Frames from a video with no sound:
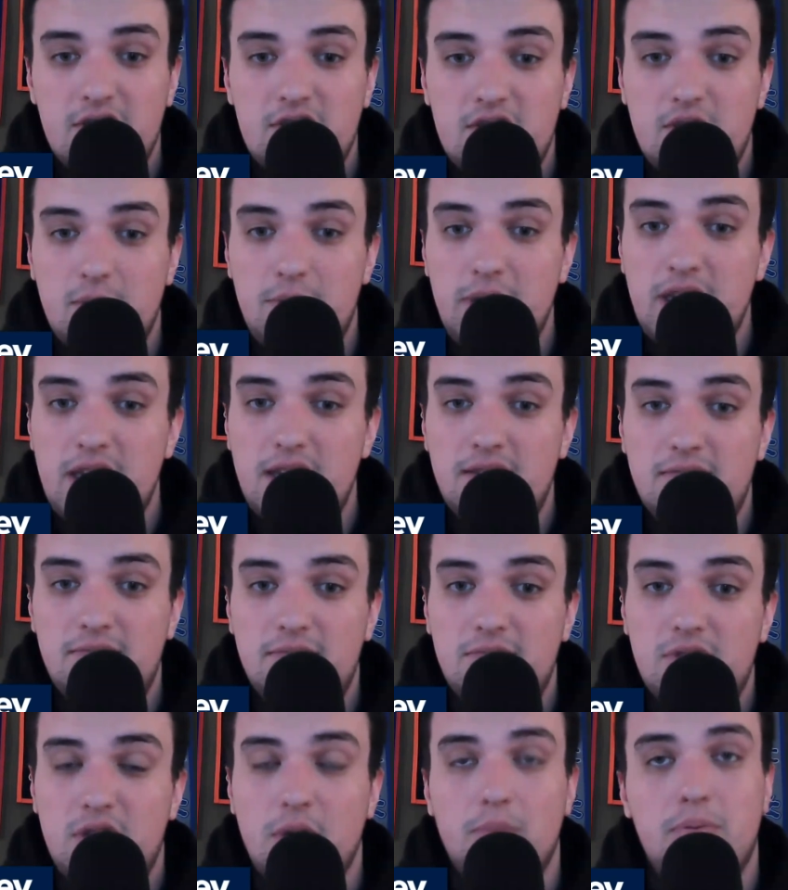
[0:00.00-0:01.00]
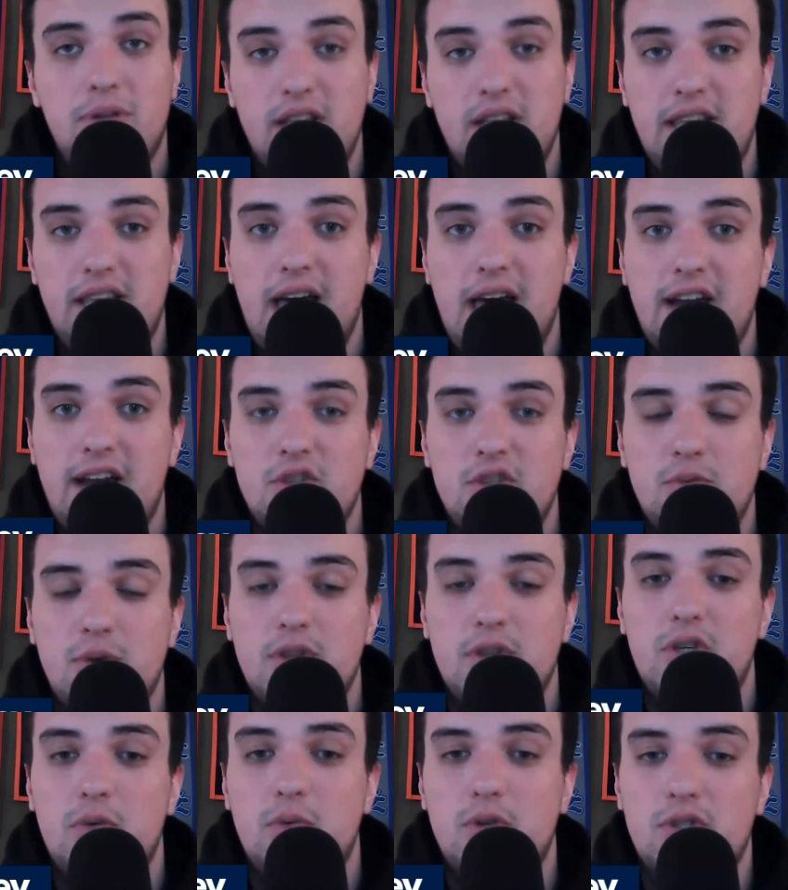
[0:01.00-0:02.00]
to be completely honest
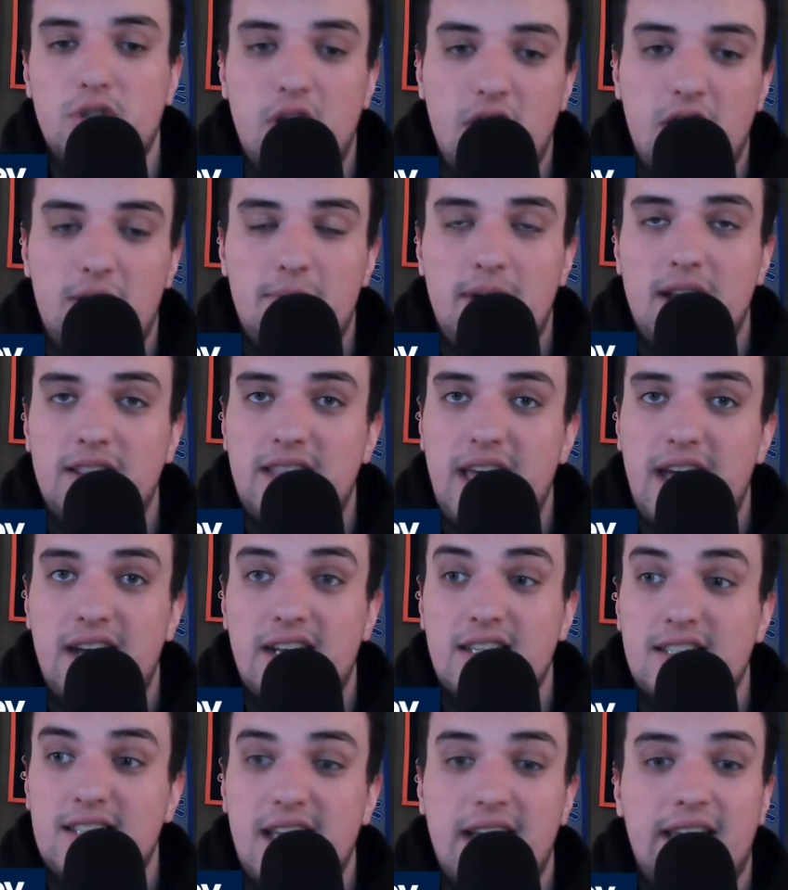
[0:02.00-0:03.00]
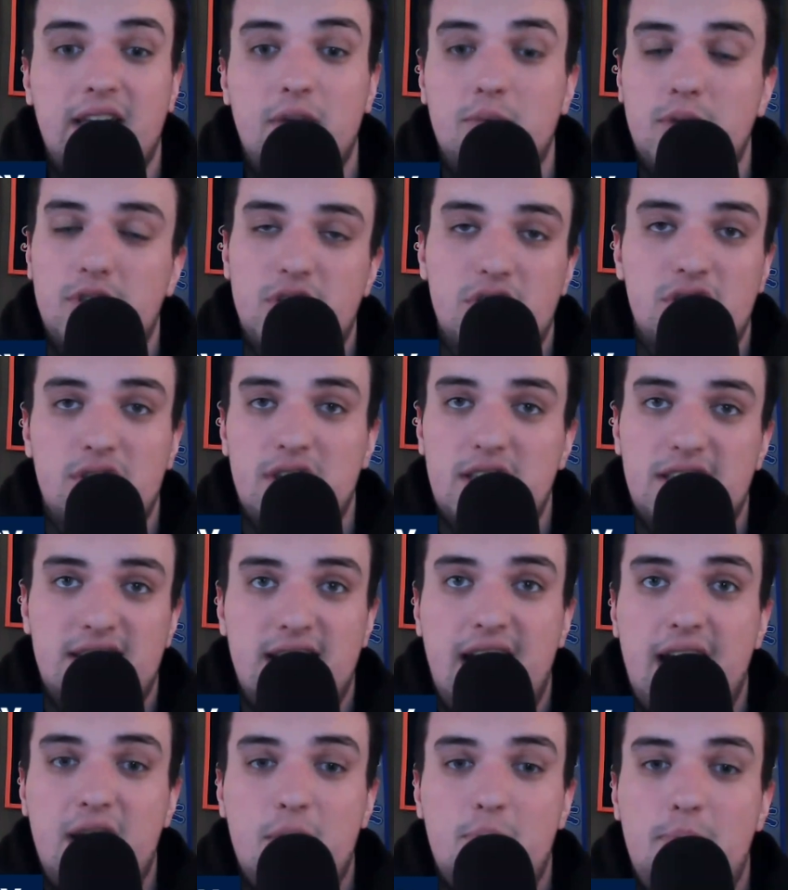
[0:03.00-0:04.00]
with you. We'll talk about that in a second, which is
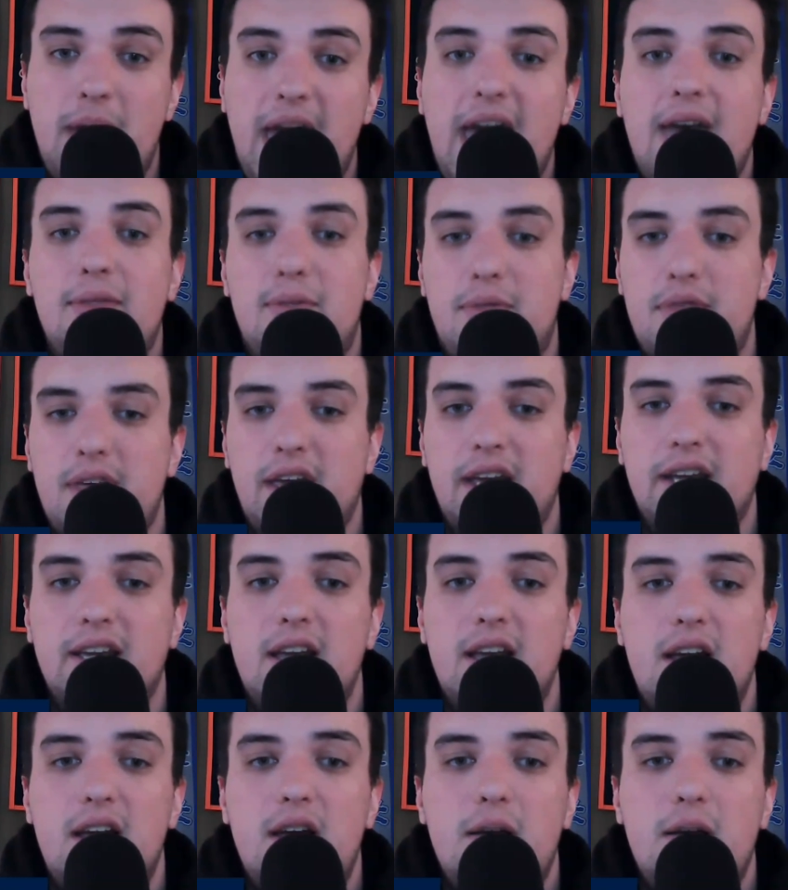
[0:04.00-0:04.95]
not a bad thing.